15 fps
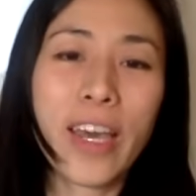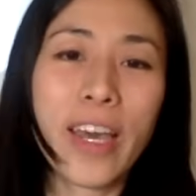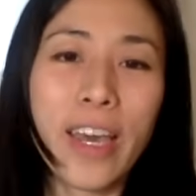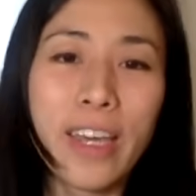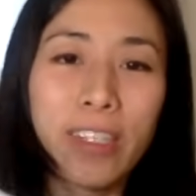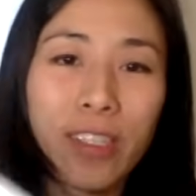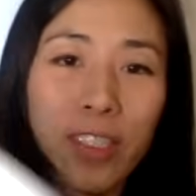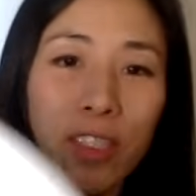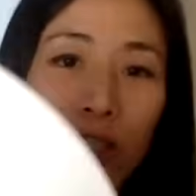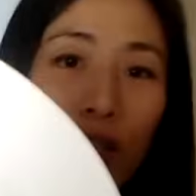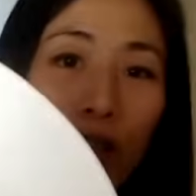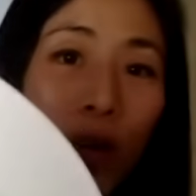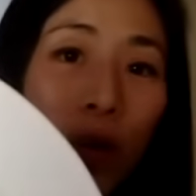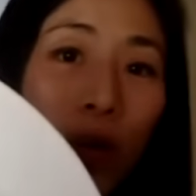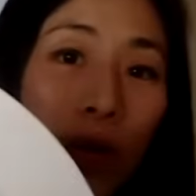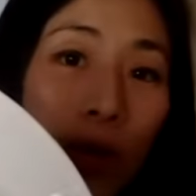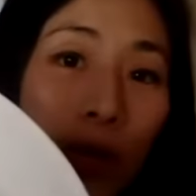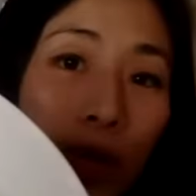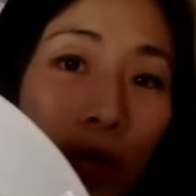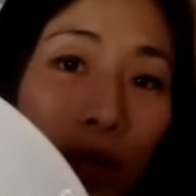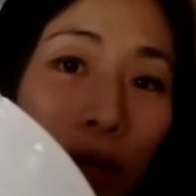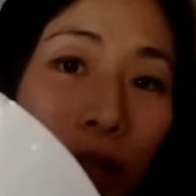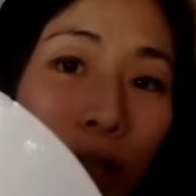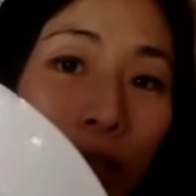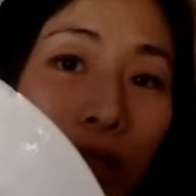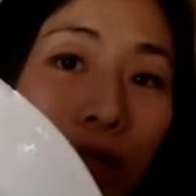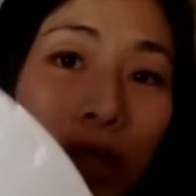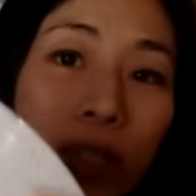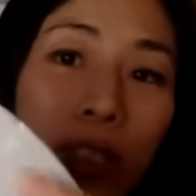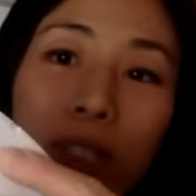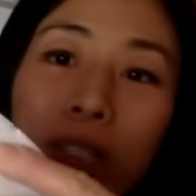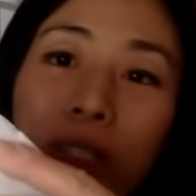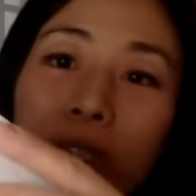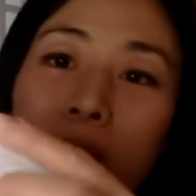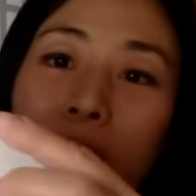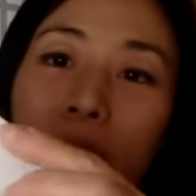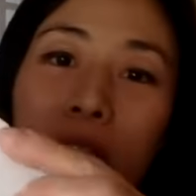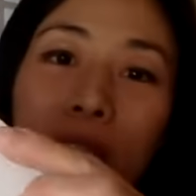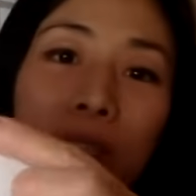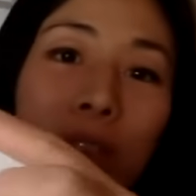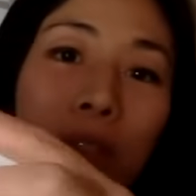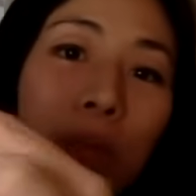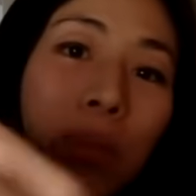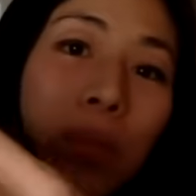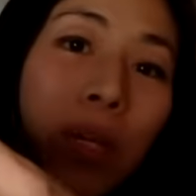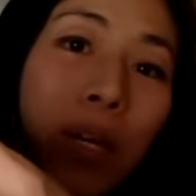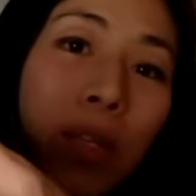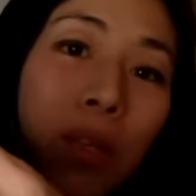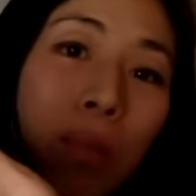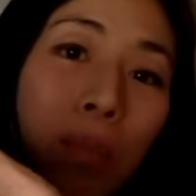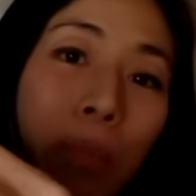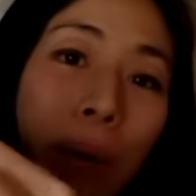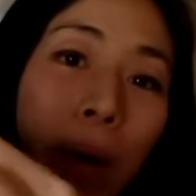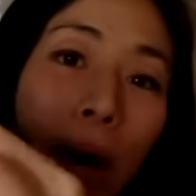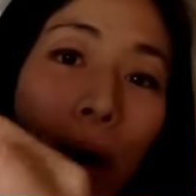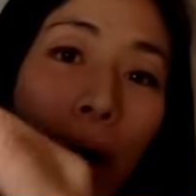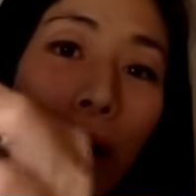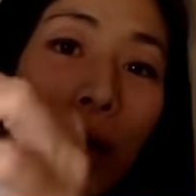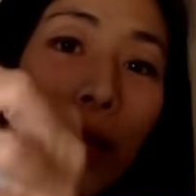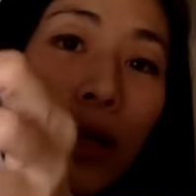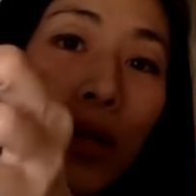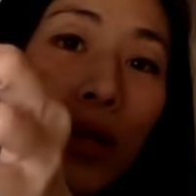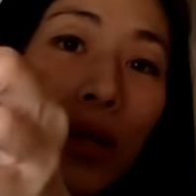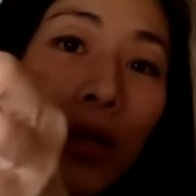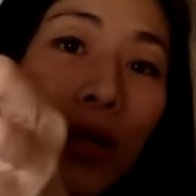And so you can see there's a little bit at the back,